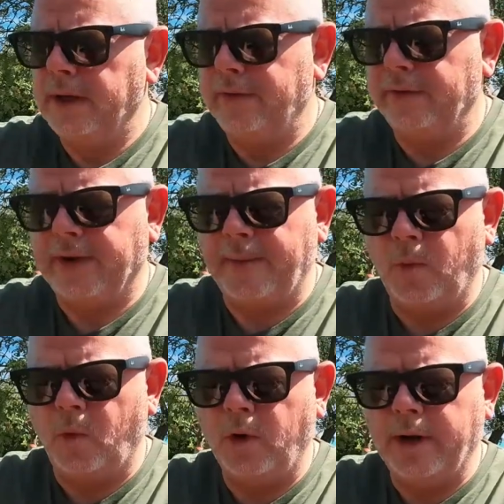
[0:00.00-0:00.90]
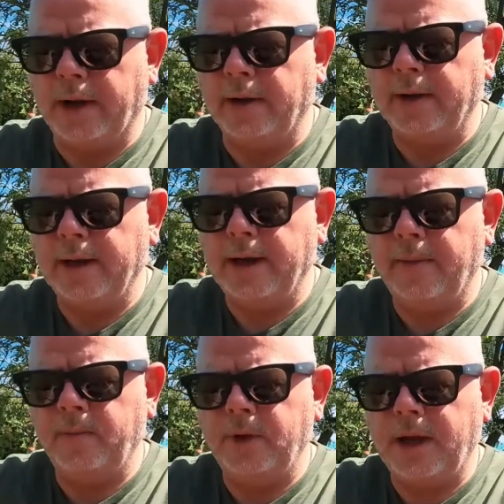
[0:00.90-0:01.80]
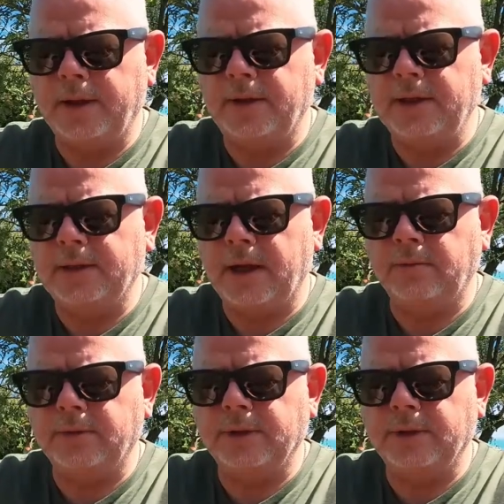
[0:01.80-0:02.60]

every time I'm walking. You kind of need now